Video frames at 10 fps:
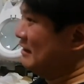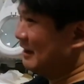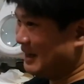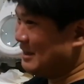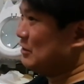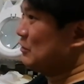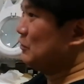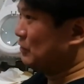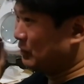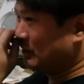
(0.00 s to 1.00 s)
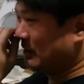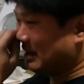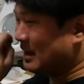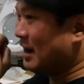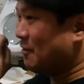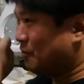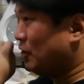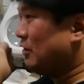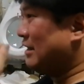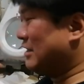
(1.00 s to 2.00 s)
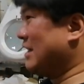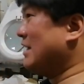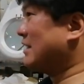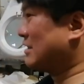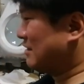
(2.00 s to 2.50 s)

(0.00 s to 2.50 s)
They're easy to design, mold, and change.